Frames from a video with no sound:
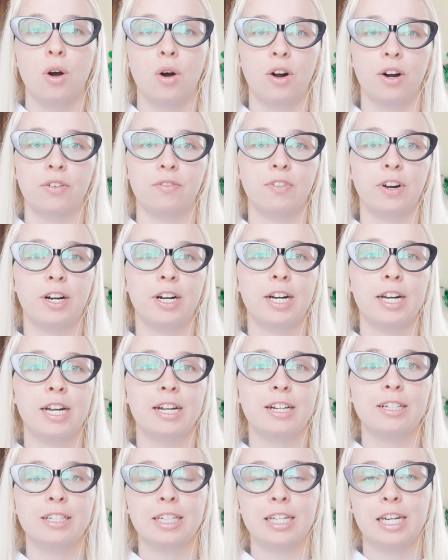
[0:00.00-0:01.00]
are
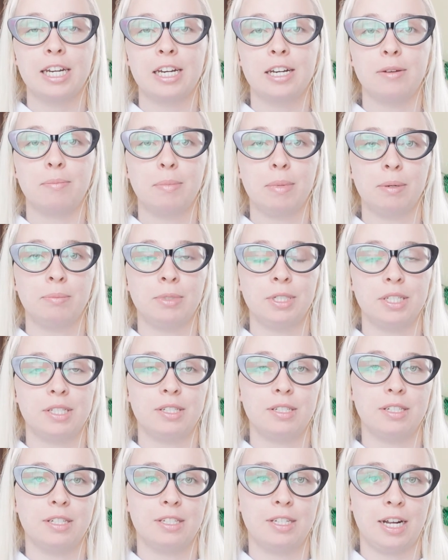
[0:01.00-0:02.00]
very clean,
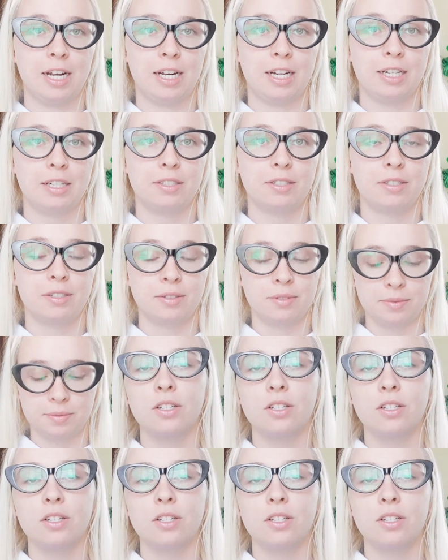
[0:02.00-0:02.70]
minimalist designs.